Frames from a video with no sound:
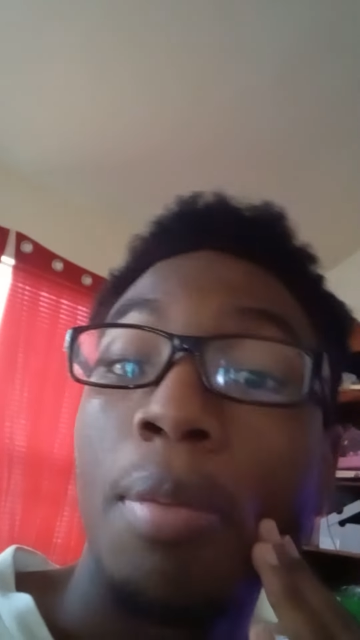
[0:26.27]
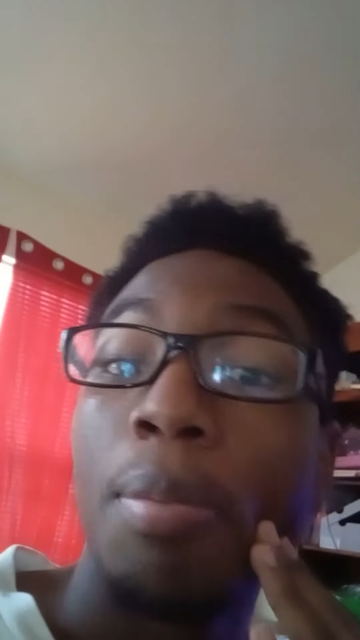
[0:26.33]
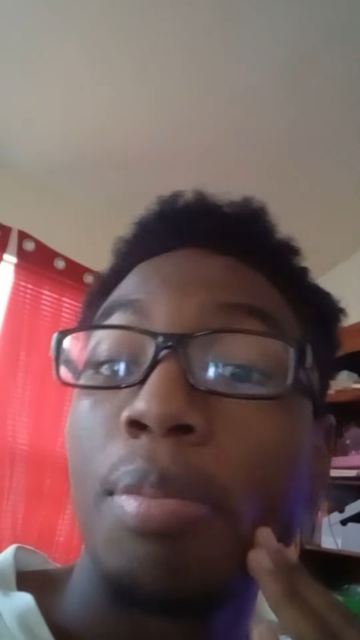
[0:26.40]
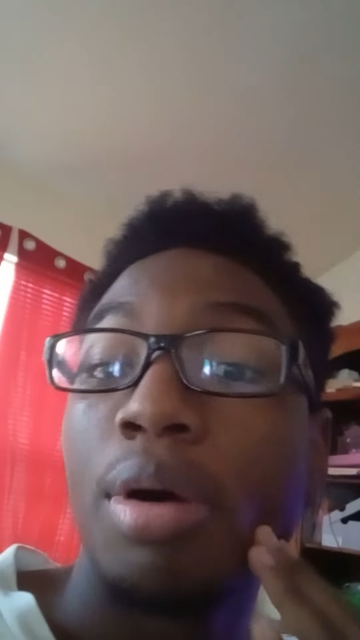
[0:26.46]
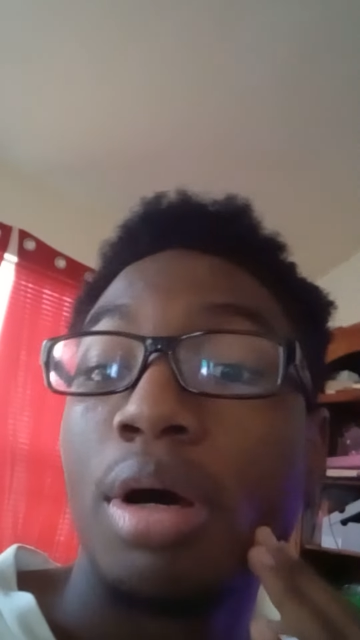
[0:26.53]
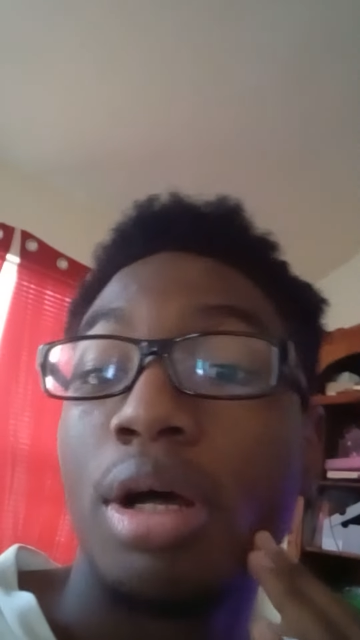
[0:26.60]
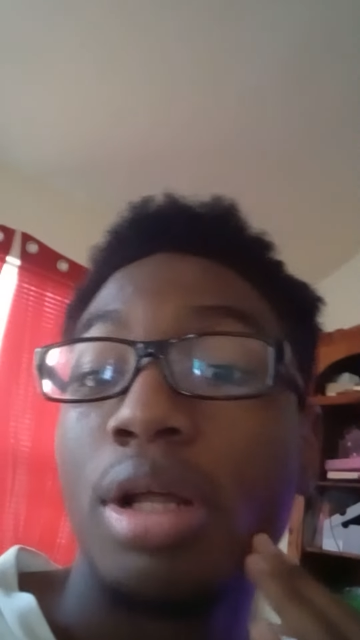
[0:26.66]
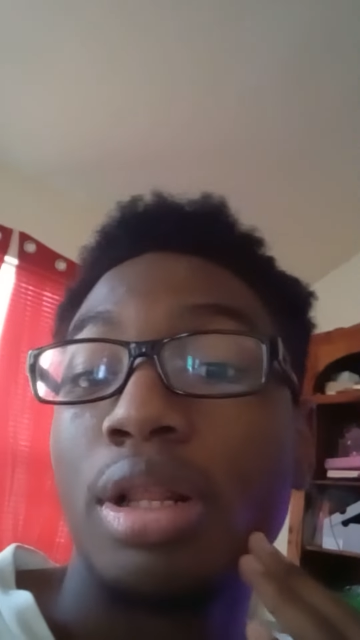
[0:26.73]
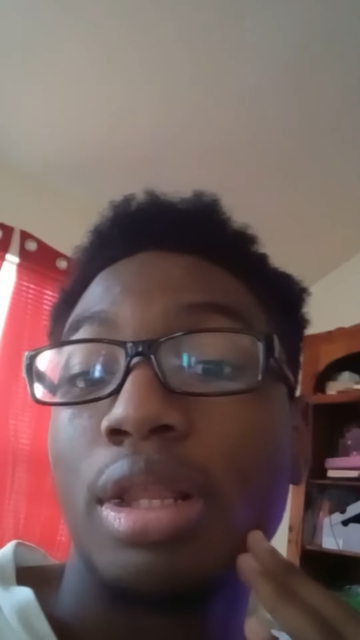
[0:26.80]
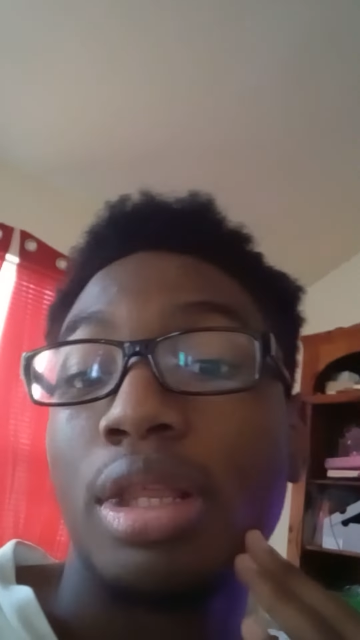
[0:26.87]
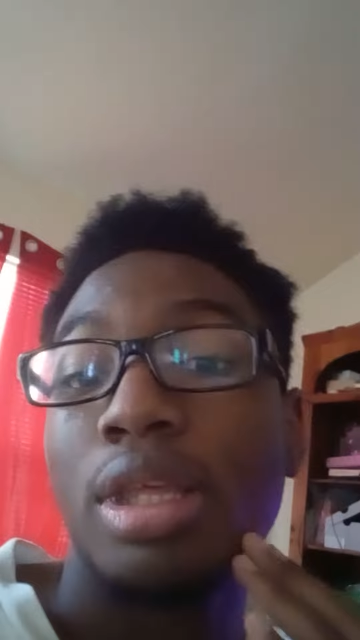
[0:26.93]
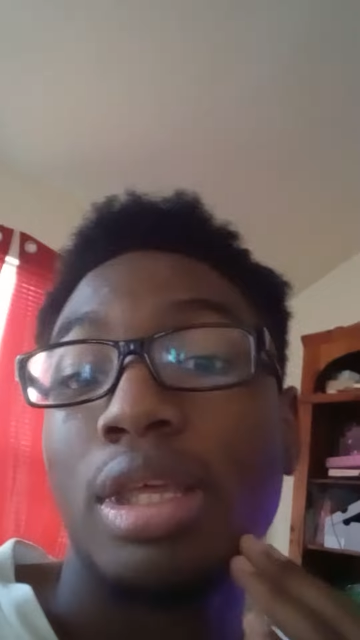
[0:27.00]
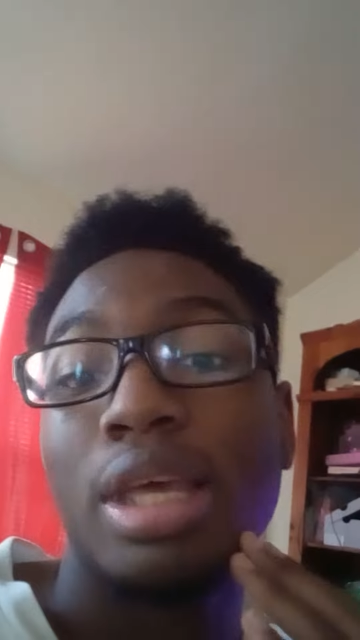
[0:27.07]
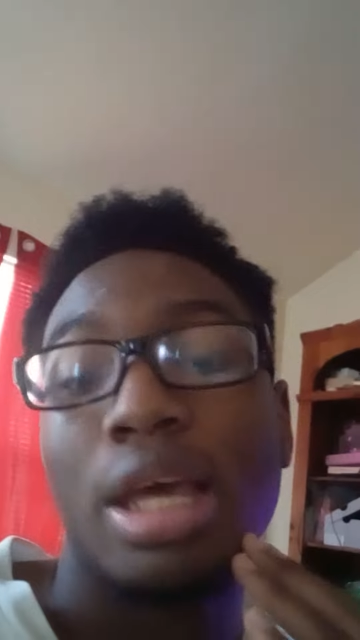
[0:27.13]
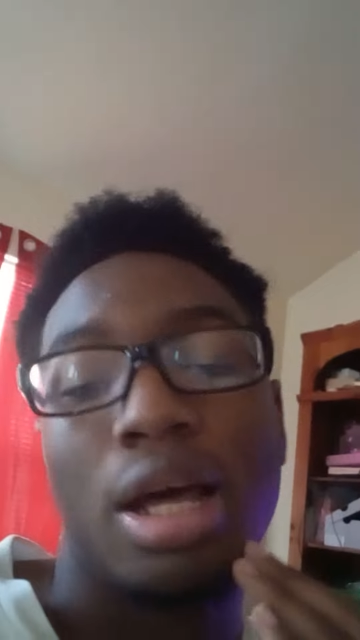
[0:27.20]
But
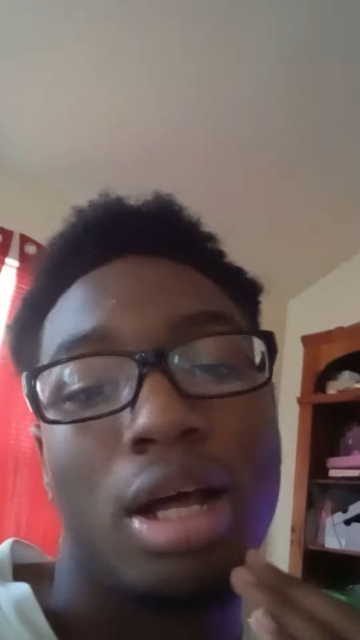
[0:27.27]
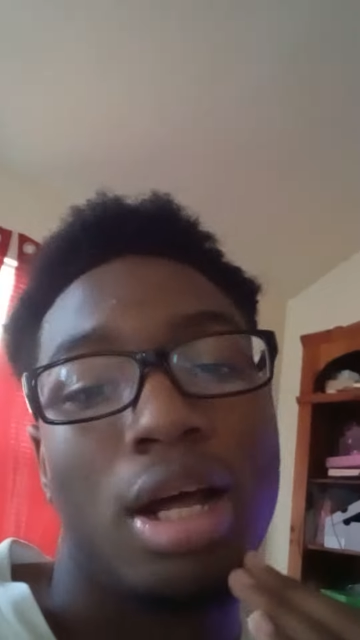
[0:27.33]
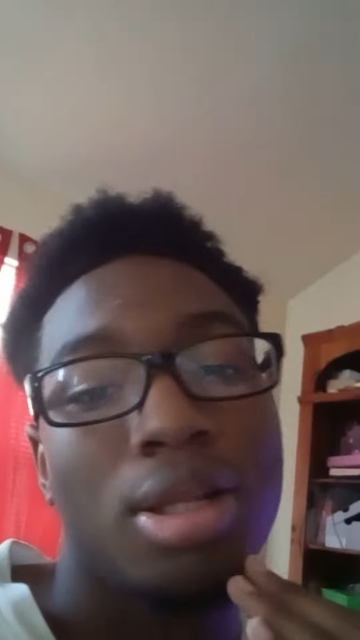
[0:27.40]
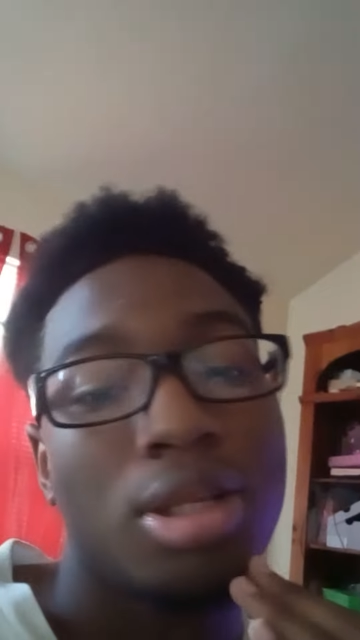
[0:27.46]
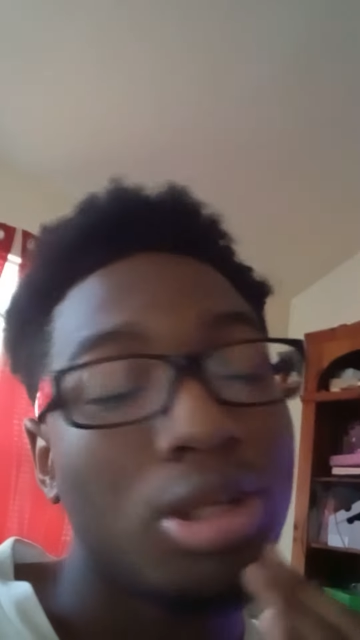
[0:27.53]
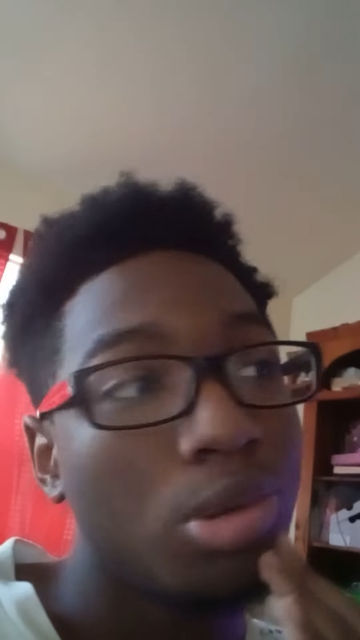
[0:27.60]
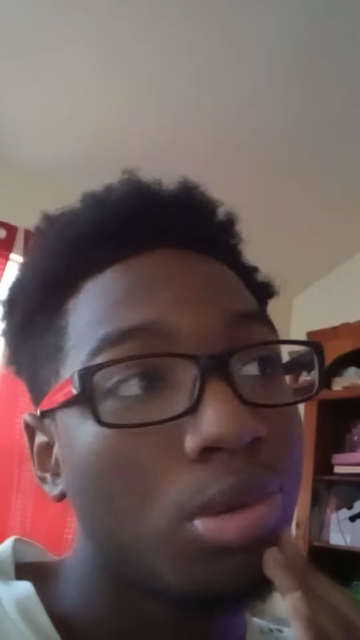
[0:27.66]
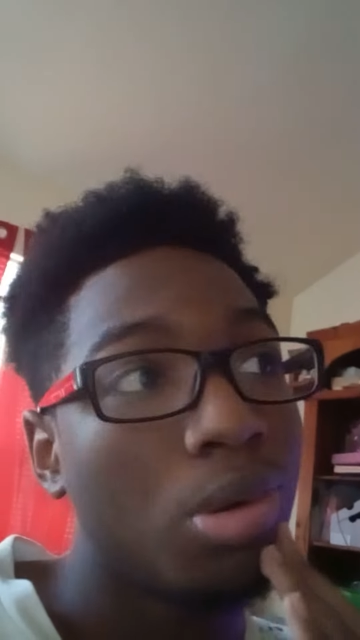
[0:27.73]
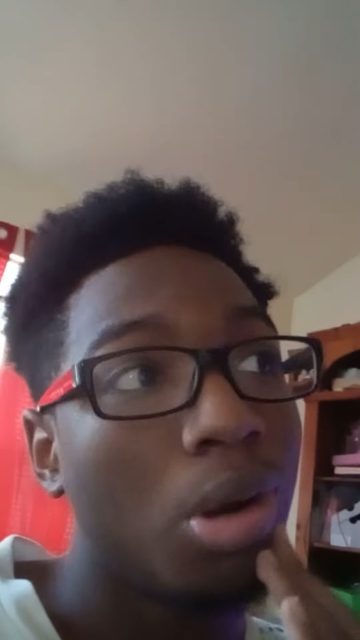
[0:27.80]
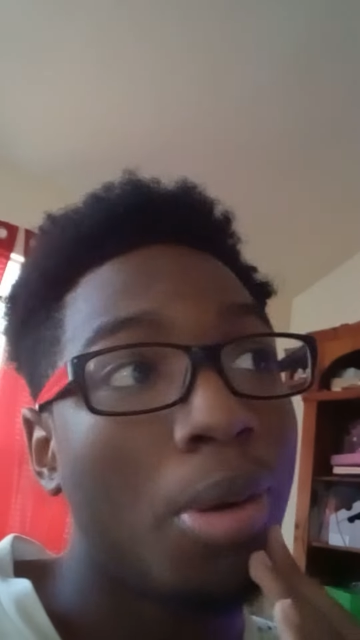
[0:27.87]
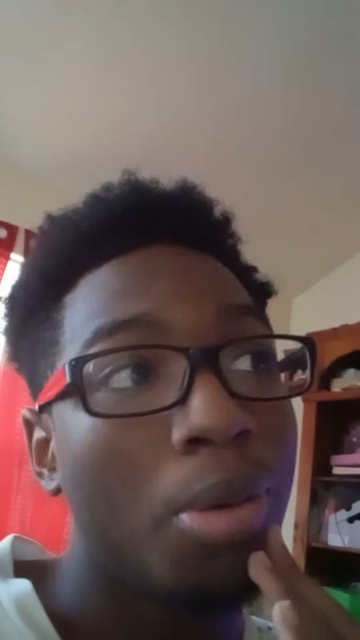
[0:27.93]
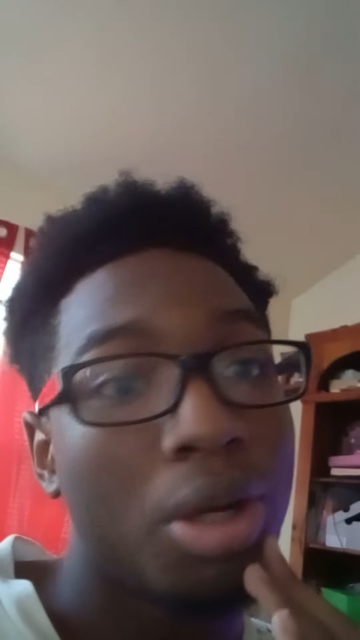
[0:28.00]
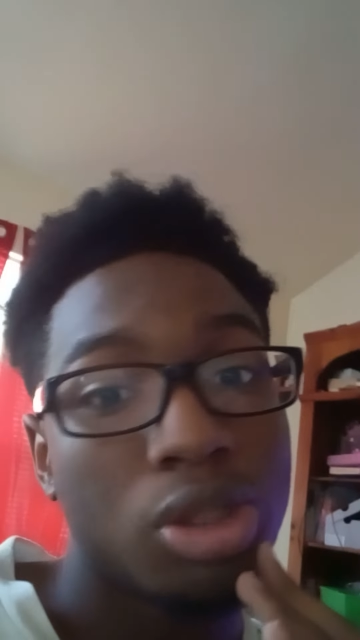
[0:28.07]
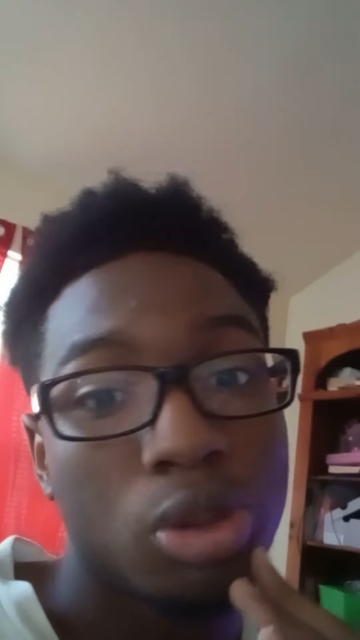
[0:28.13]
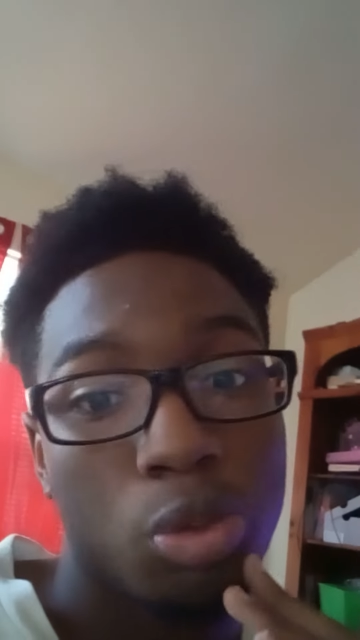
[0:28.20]
yeah, they were all
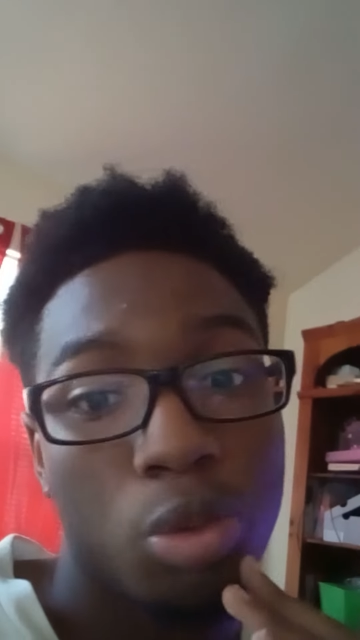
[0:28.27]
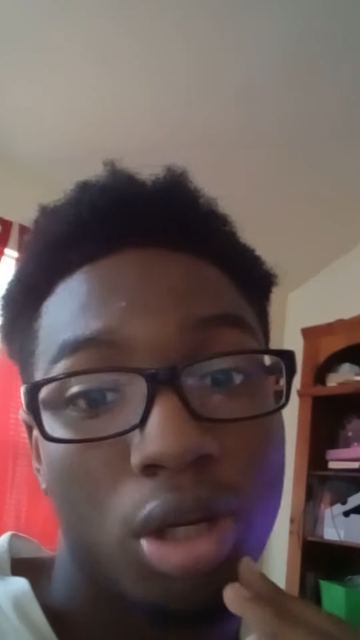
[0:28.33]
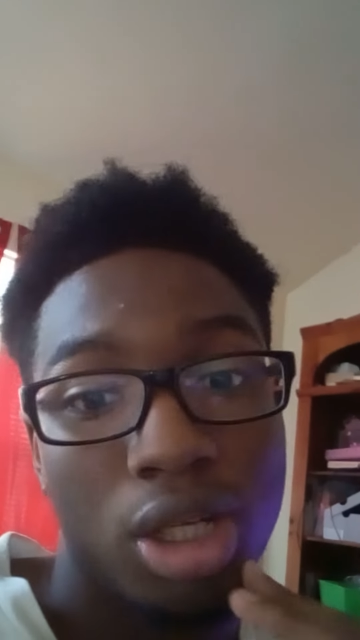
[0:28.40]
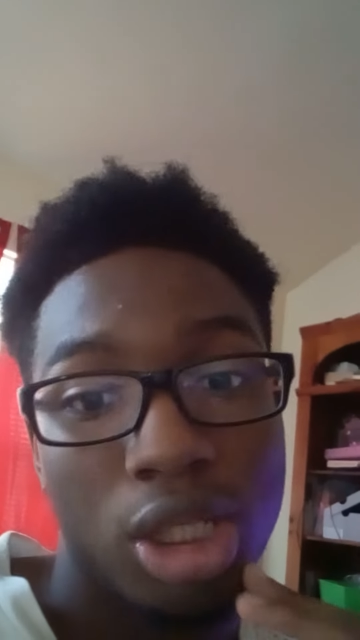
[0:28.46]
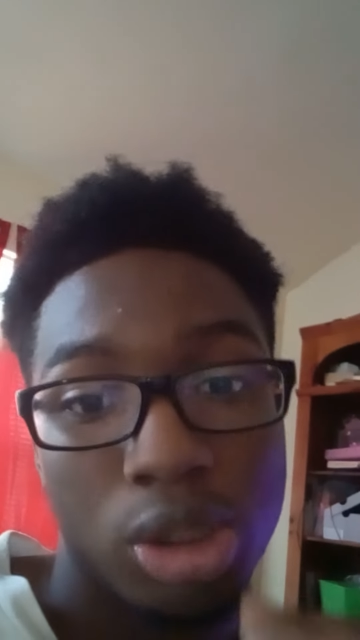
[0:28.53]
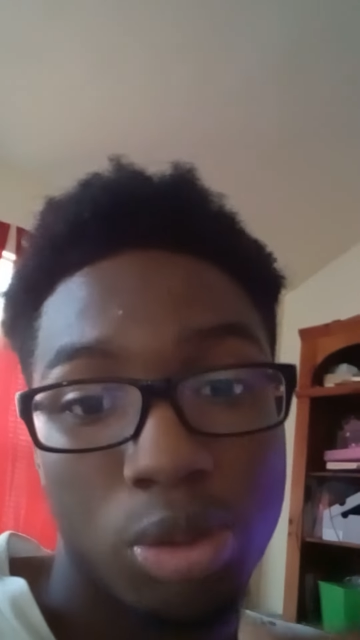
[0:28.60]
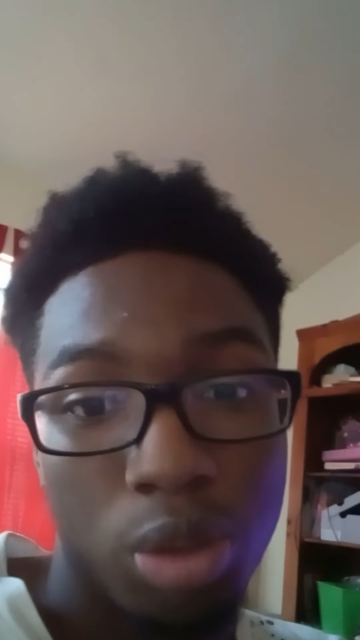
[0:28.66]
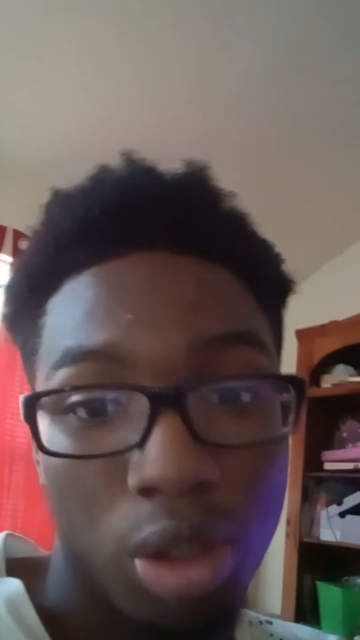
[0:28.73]
rising one against